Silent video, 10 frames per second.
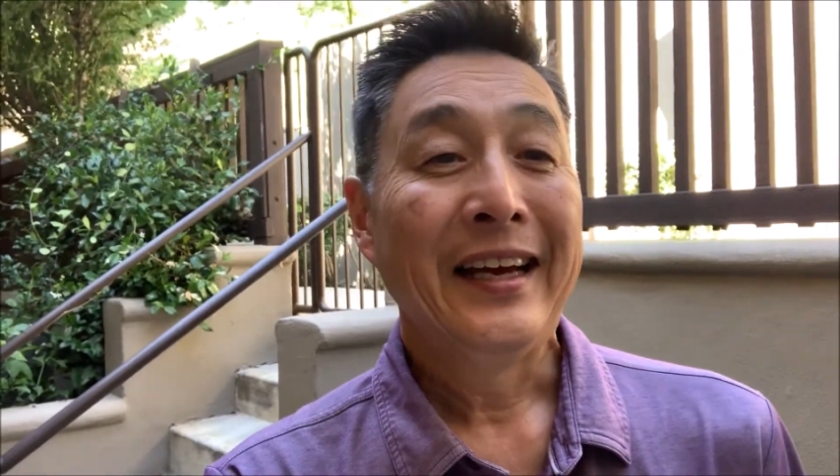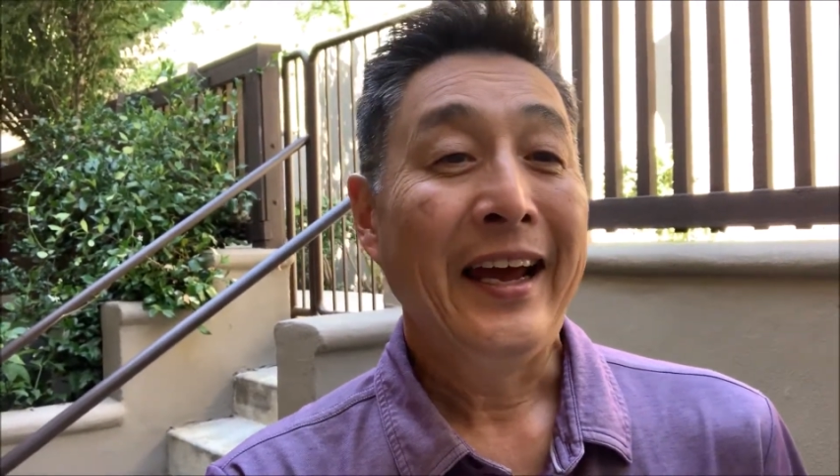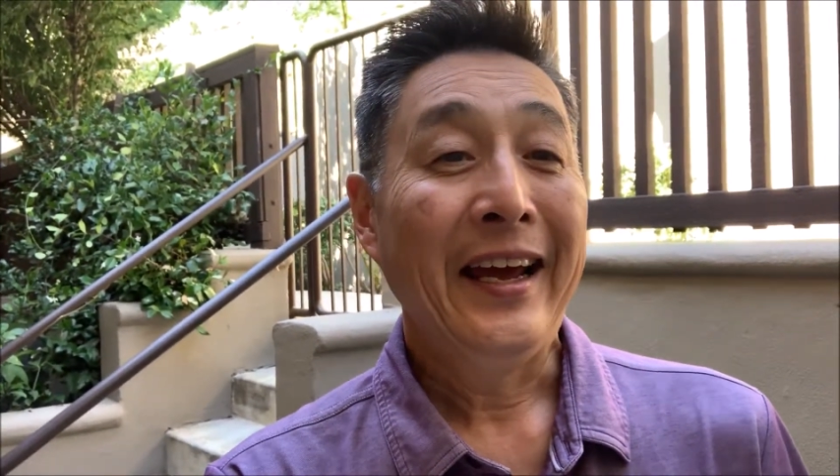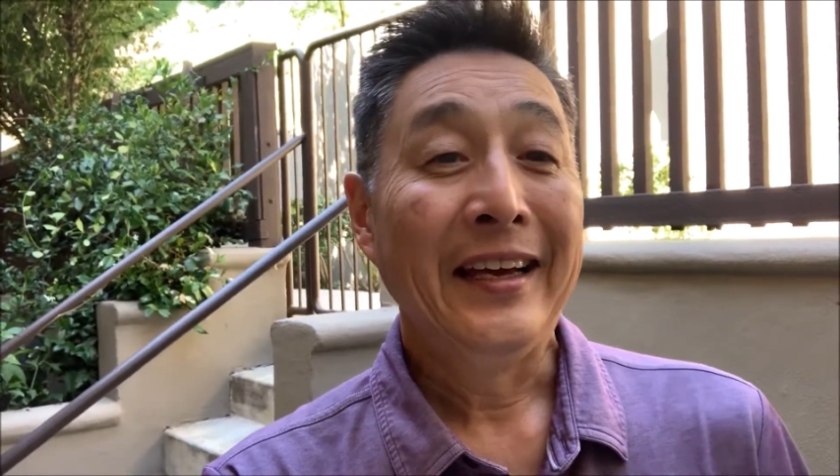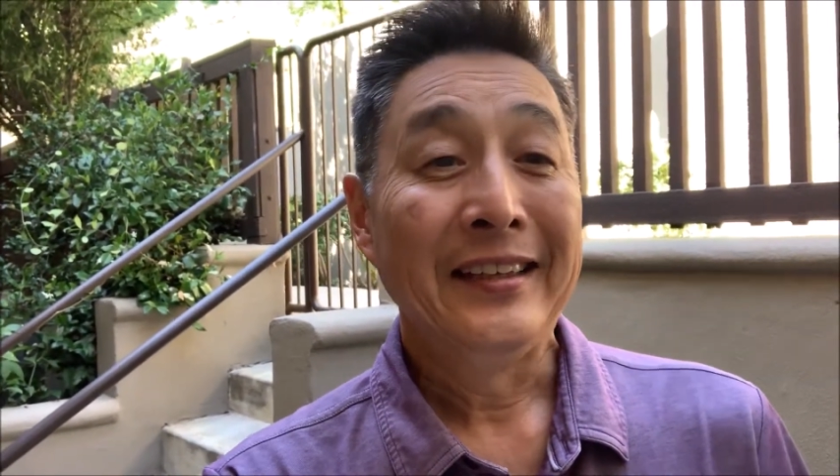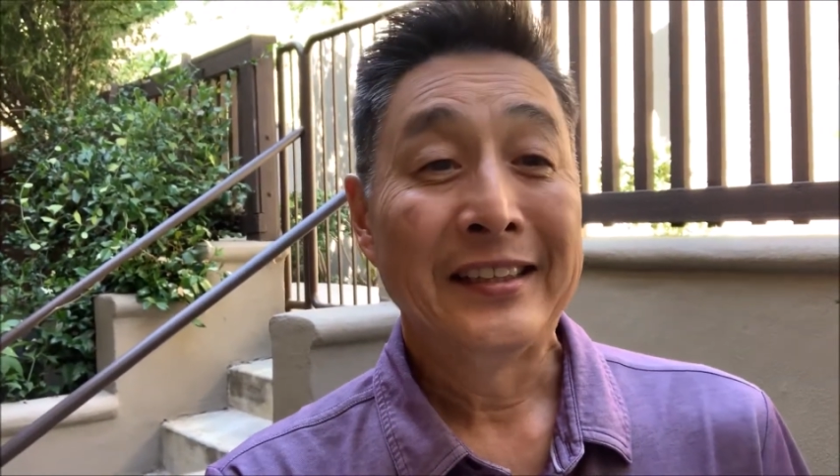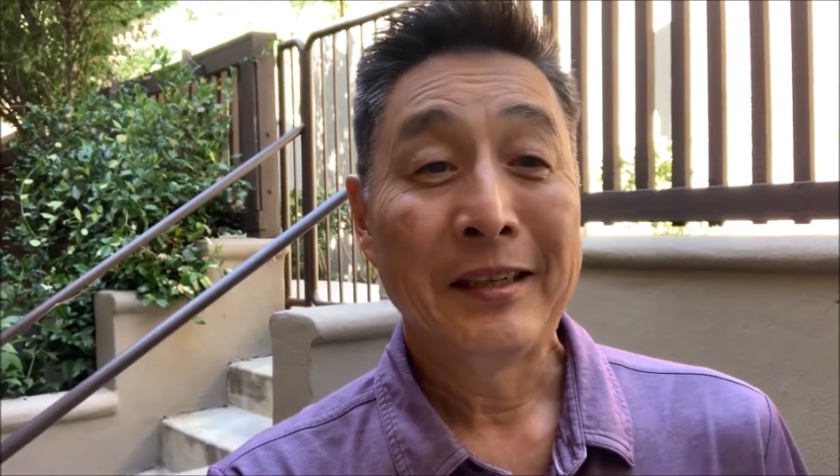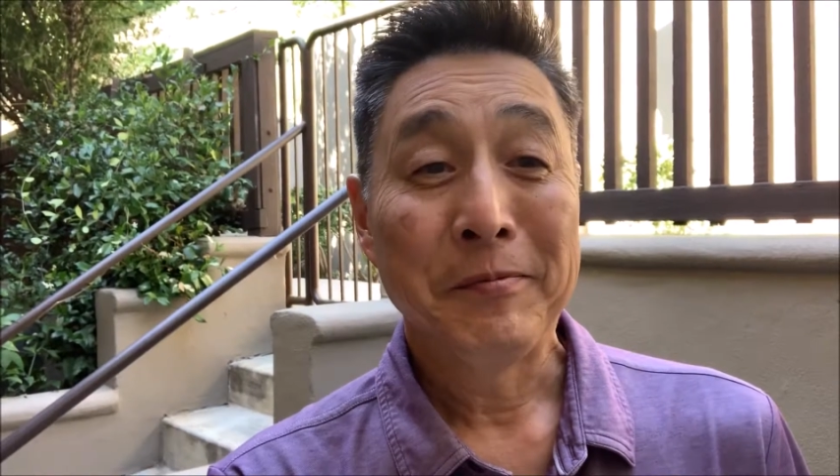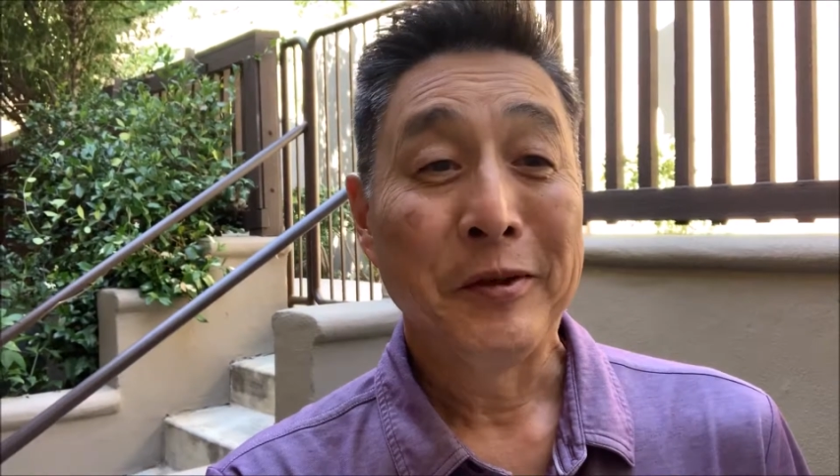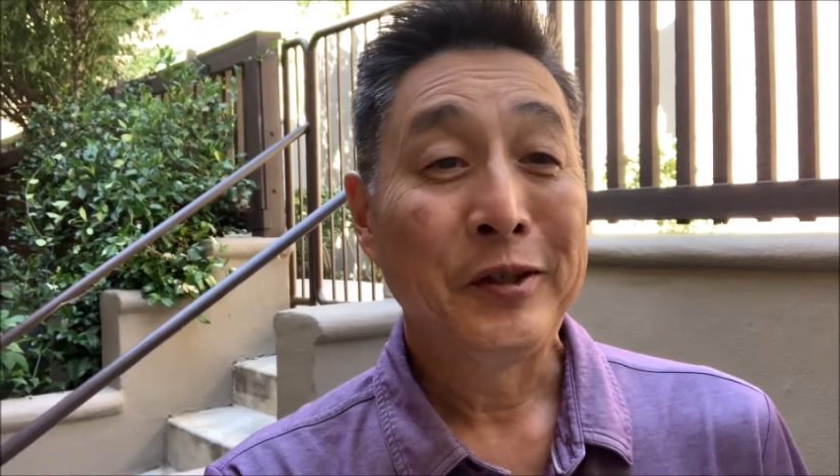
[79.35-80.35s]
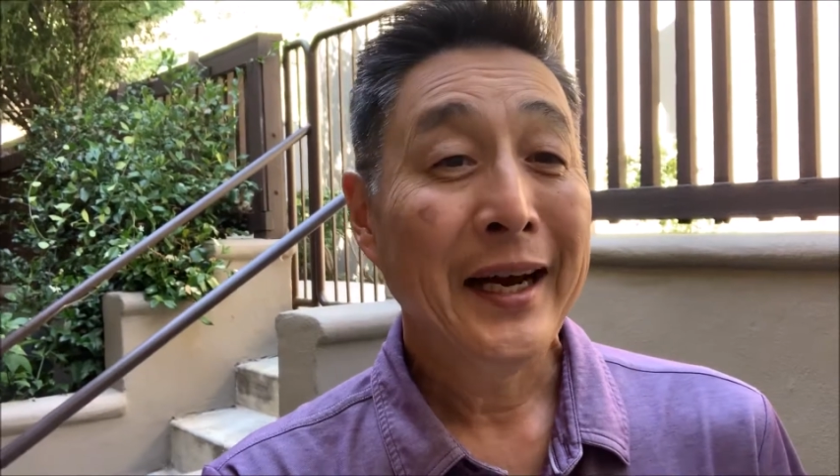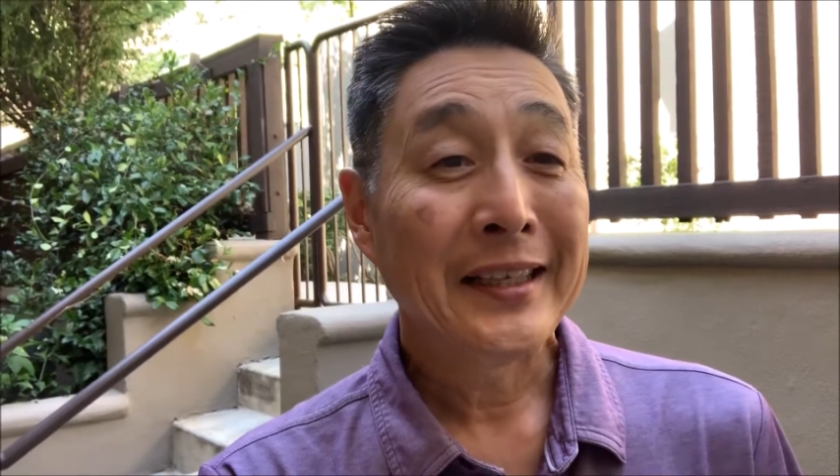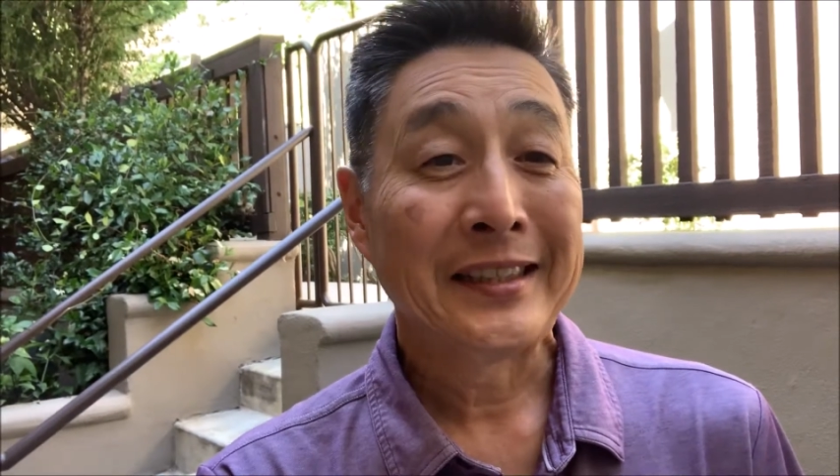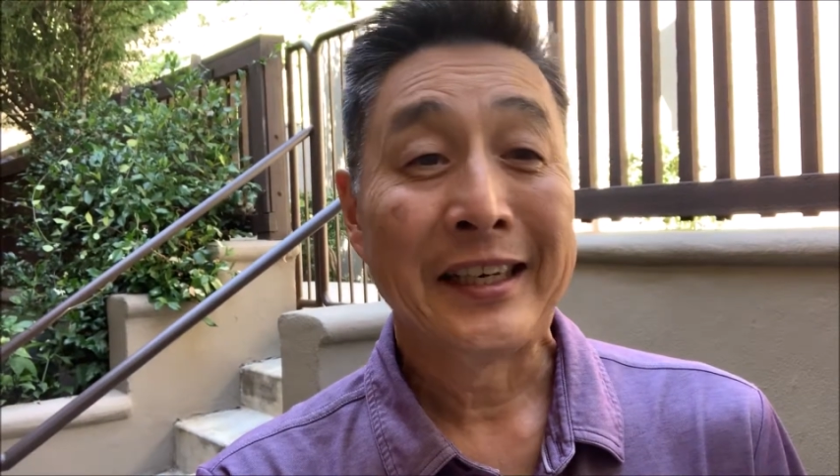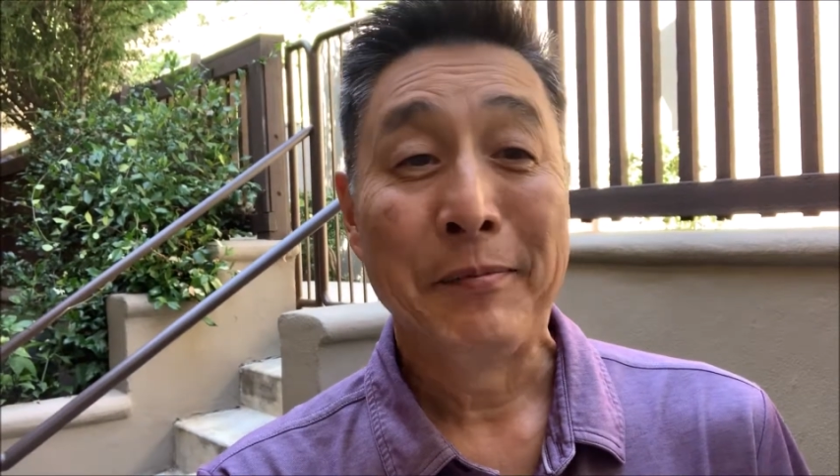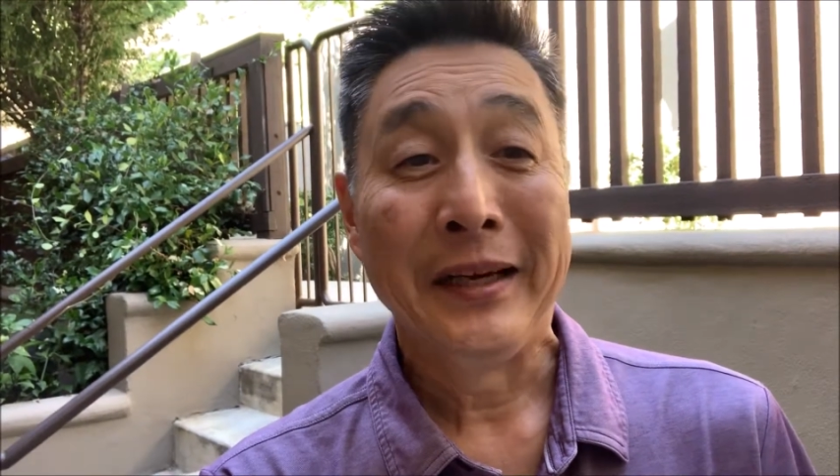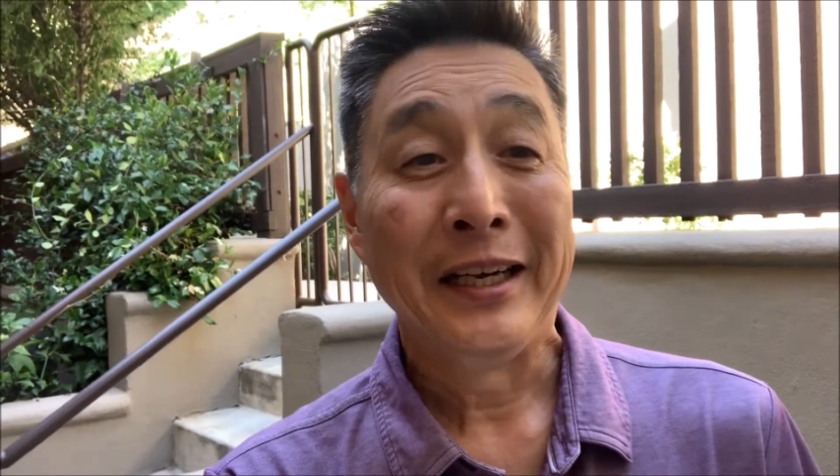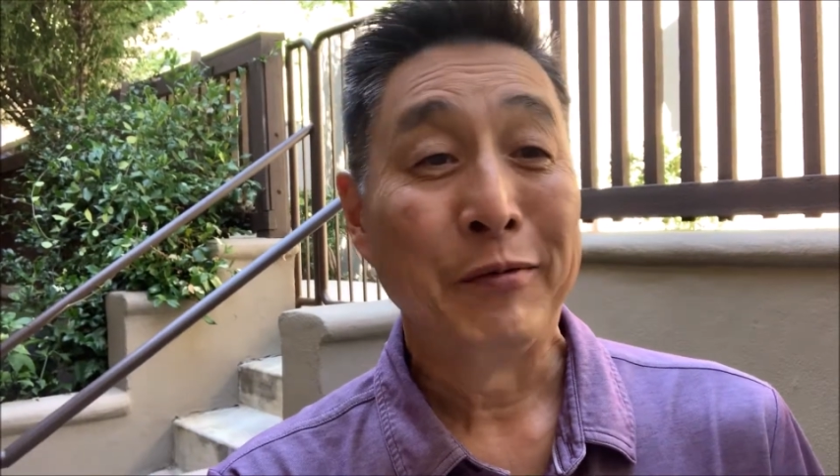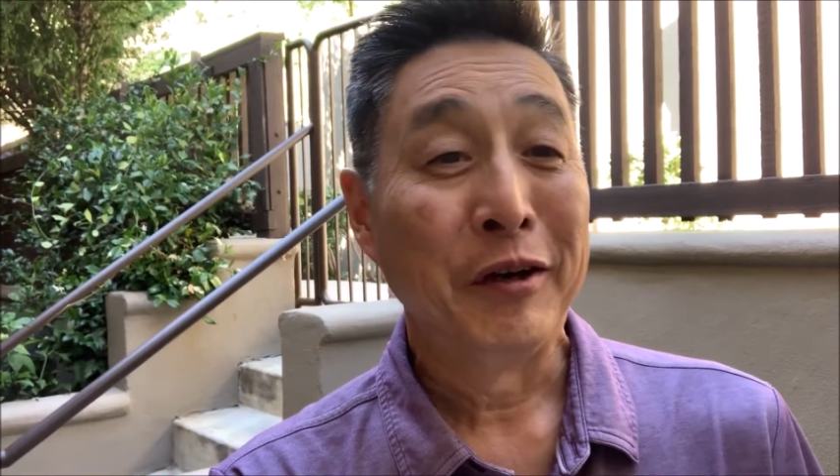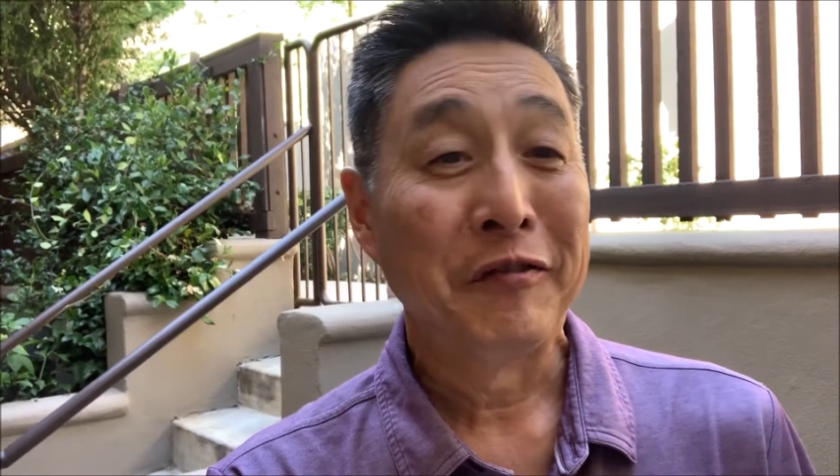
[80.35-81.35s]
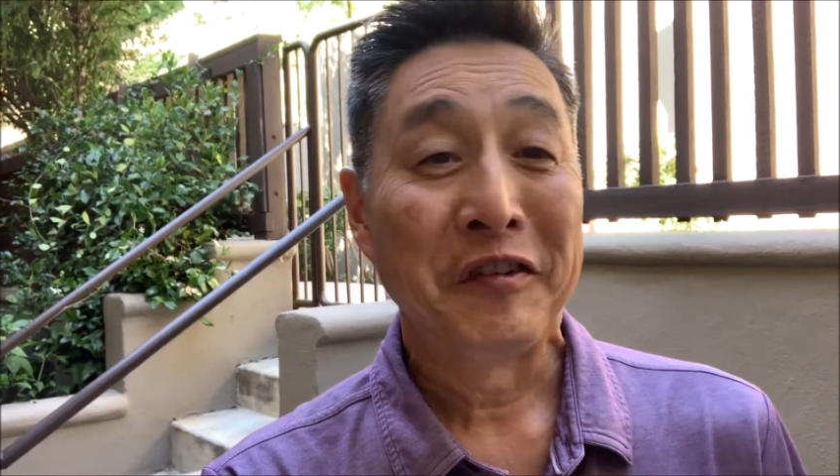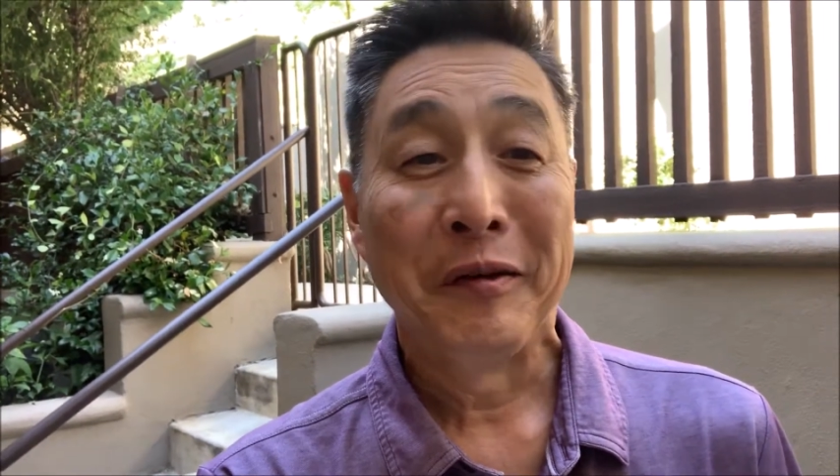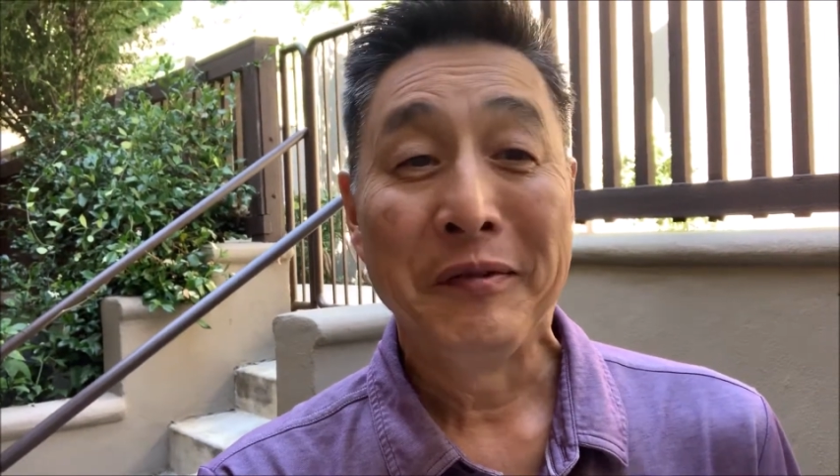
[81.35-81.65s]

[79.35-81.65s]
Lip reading: And the supplemental tax, it could be anywhere from,